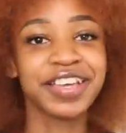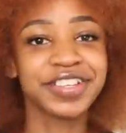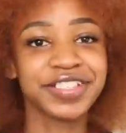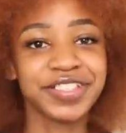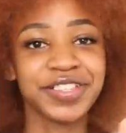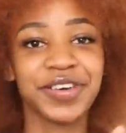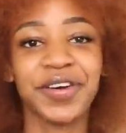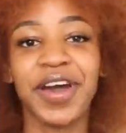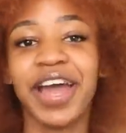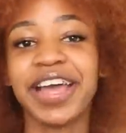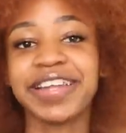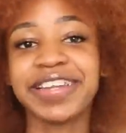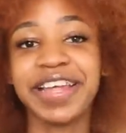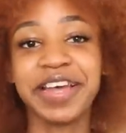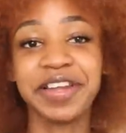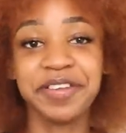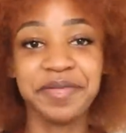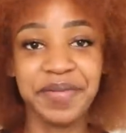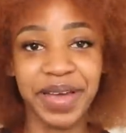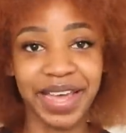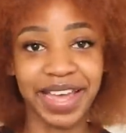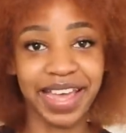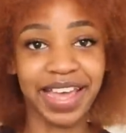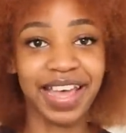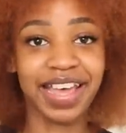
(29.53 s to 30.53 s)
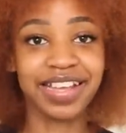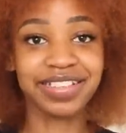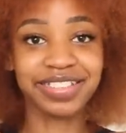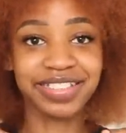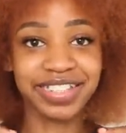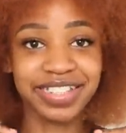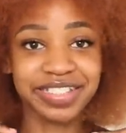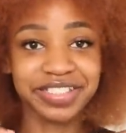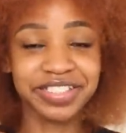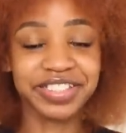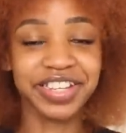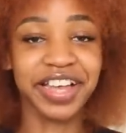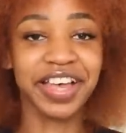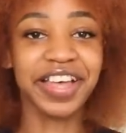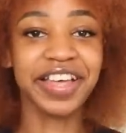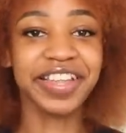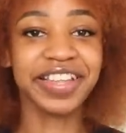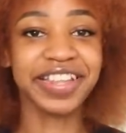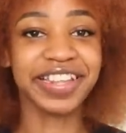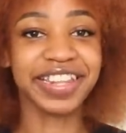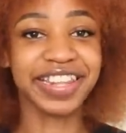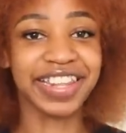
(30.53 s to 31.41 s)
So I dyed my hair ginger